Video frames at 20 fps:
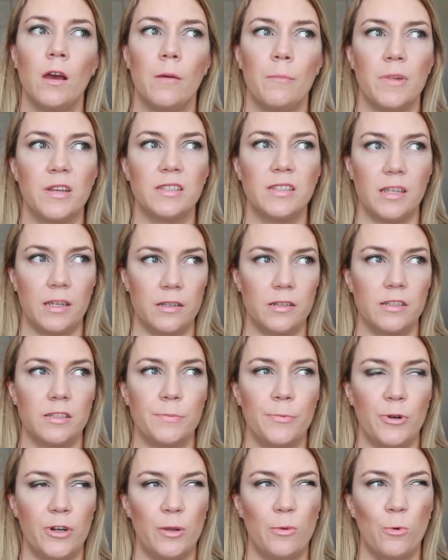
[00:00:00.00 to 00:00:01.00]
Must say it is
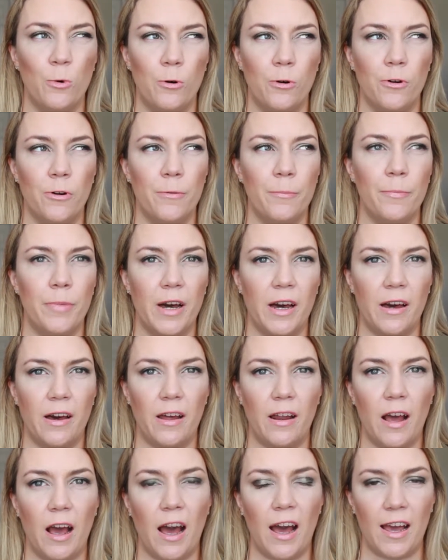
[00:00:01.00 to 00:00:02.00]
pretty warm,
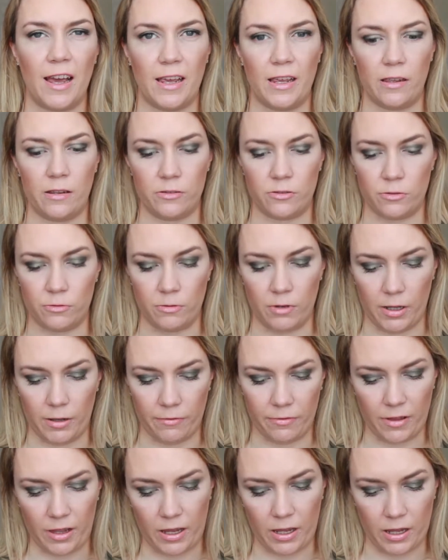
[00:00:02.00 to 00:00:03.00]
but I do
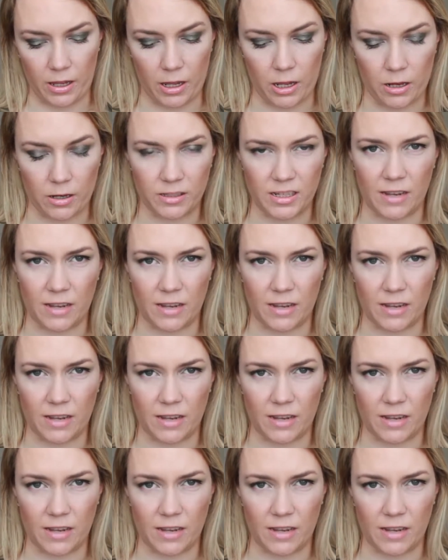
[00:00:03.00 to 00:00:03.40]
love the heat,